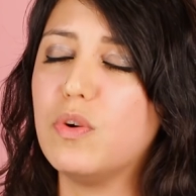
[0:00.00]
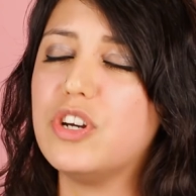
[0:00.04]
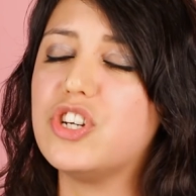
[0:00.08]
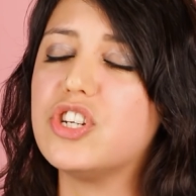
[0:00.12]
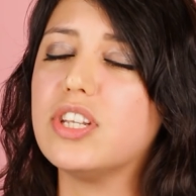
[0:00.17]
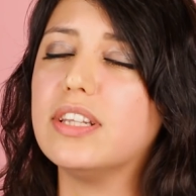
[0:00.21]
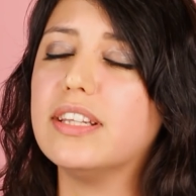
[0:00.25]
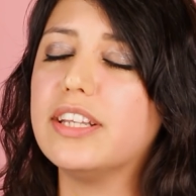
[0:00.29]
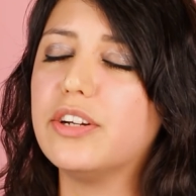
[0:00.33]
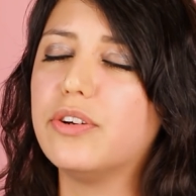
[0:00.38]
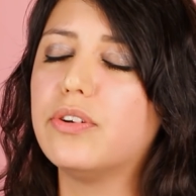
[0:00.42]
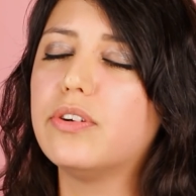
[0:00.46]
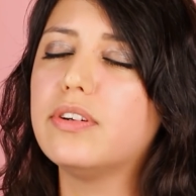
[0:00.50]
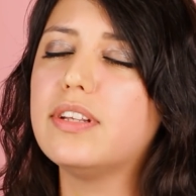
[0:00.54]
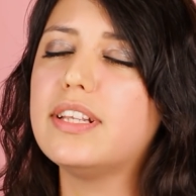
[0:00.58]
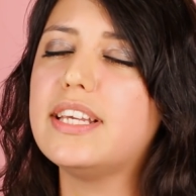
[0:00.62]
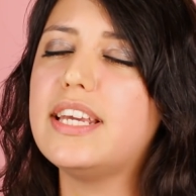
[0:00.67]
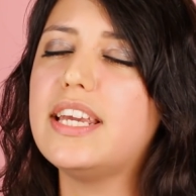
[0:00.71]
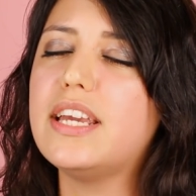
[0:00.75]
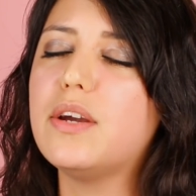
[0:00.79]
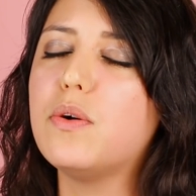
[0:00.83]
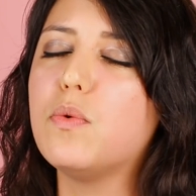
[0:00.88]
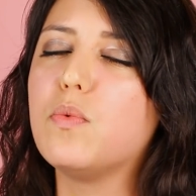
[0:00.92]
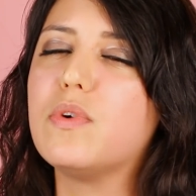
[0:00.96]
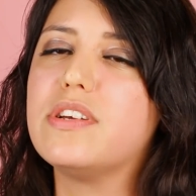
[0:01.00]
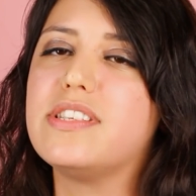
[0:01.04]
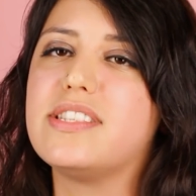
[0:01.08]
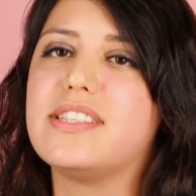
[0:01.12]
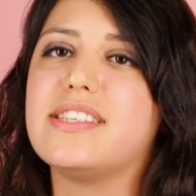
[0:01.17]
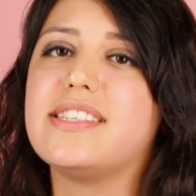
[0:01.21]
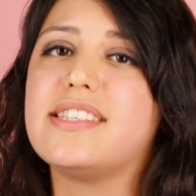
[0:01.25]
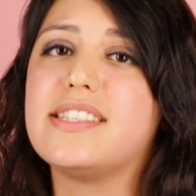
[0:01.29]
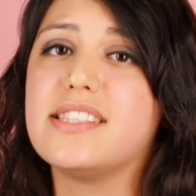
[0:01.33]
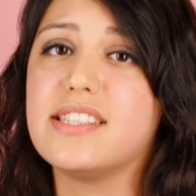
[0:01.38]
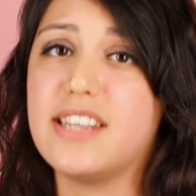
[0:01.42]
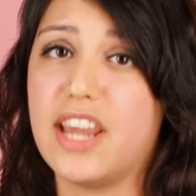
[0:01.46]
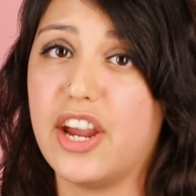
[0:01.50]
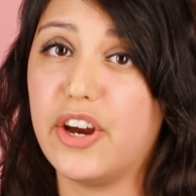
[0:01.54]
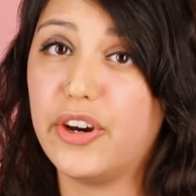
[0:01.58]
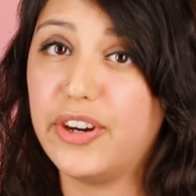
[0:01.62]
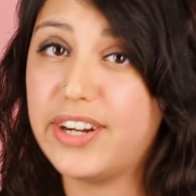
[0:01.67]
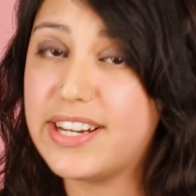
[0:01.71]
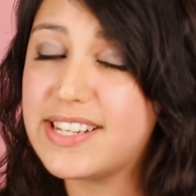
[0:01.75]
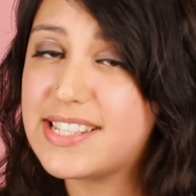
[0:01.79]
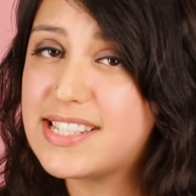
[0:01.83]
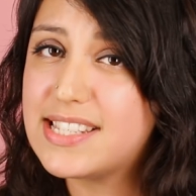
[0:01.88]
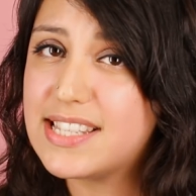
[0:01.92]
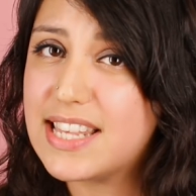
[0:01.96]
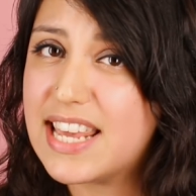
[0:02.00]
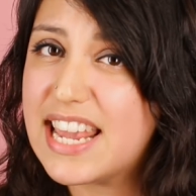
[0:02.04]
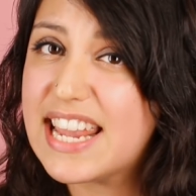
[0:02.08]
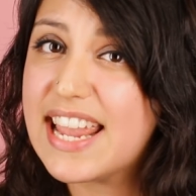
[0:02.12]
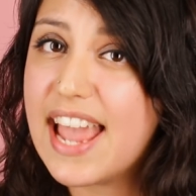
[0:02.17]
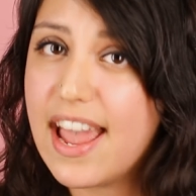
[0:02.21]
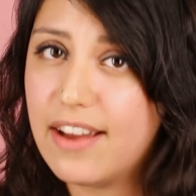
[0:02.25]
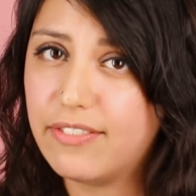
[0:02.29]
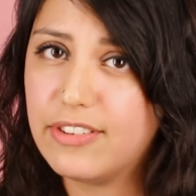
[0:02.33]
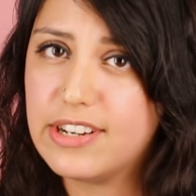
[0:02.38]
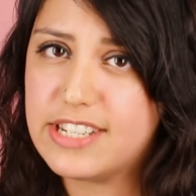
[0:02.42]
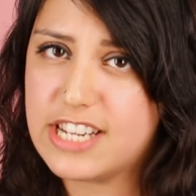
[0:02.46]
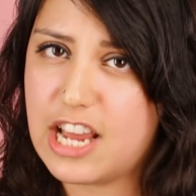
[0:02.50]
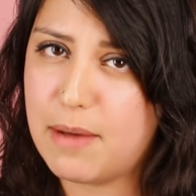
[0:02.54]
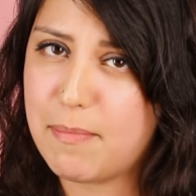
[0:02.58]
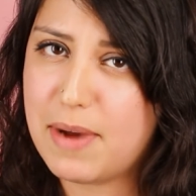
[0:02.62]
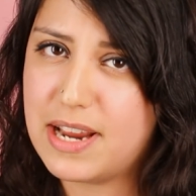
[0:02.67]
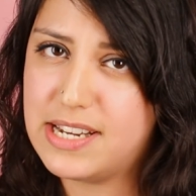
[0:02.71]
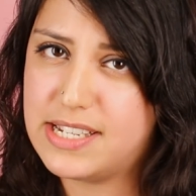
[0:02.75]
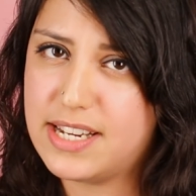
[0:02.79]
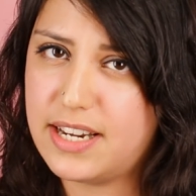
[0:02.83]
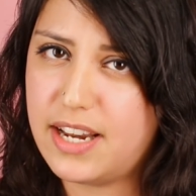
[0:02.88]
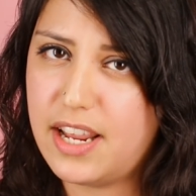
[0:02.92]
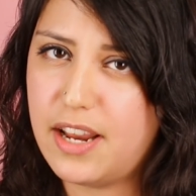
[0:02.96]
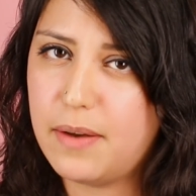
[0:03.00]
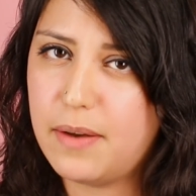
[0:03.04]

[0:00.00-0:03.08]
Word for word: which literally was the scariest thing every time I did